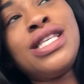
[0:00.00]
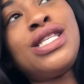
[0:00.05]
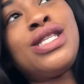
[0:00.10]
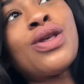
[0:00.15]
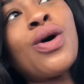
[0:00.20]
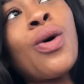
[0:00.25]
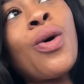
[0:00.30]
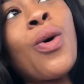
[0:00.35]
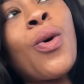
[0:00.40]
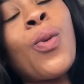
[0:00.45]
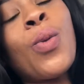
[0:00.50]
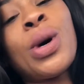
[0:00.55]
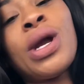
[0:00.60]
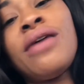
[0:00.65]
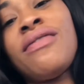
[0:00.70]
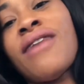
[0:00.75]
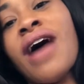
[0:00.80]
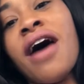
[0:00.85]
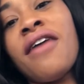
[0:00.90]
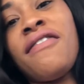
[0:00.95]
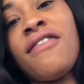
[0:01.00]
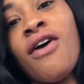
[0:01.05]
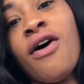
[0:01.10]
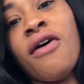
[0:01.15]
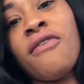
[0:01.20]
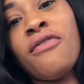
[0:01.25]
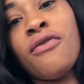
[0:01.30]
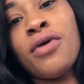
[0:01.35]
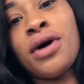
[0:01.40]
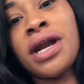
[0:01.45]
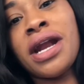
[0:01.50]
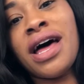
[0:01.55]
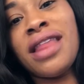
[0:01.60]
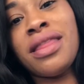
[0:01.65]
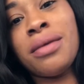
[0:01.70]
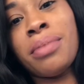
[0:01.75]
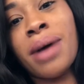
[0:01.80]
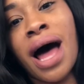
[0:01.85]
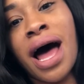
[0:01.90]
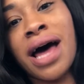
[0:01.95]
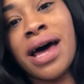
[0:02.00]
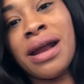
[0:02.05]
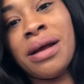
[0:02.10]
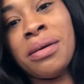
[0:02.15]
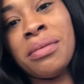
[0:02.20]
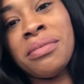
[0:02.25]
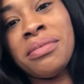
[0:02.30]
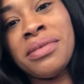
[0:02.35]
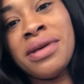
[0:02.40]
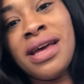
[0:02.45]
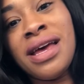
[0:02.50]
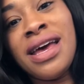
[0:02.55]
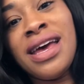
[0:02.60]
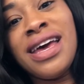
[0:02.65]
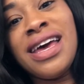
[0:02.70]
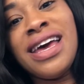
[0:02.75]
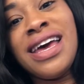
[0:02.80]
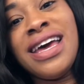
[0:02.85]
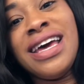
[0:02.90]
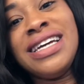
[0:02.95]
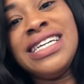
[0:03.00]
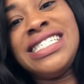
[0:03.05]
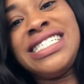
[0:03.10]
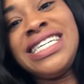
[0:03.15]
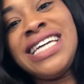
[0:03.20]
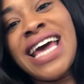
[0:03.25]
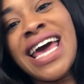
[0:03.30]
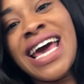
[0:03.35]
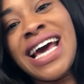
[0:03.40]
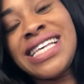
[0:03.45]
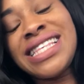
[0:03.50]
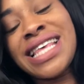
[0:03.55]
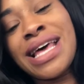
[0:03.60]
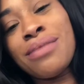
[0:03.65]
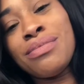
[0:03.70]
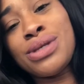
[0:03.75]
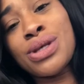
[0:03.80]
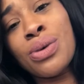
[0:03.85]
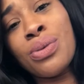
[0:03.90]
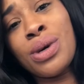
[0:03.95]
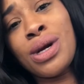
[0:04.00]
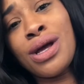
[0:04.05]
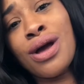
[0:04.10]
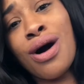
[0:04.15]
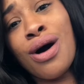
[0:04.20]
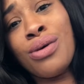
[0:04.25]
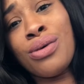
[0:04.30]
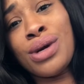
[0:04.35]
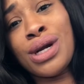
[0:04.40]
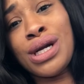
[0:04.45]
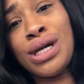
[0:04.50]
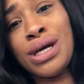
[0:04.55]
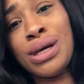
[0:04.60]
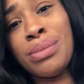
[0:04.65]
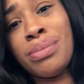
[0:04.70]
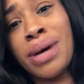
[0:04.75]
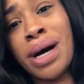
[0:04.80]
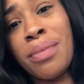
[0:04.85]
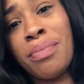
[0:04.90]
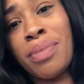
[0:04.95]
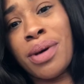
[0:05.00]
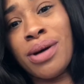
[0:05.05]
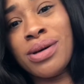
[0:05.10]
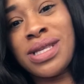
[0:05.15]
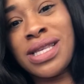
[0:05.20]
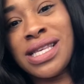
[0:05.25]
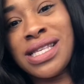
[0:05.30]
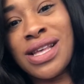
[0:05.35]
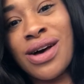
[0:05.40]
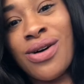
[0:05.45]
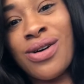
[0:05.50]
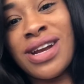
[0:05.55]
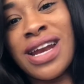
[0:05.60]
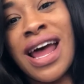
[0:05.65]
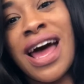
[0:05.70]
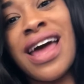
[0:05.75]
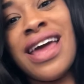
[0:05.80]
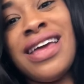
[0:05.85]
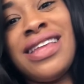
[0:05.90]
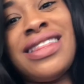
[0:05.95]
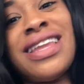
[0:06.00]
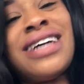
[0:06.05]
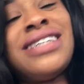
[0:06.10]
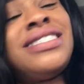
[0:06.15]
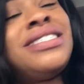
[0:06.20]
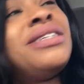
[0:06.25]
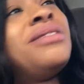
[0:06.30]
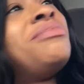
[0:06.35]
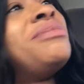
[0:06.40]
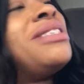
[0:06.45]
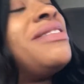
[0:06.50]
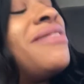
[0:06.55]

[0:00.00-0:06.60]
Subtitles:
so what if I fall for another bottom? And she asks him, so what are y'all going to do, bump purses all night? That shit was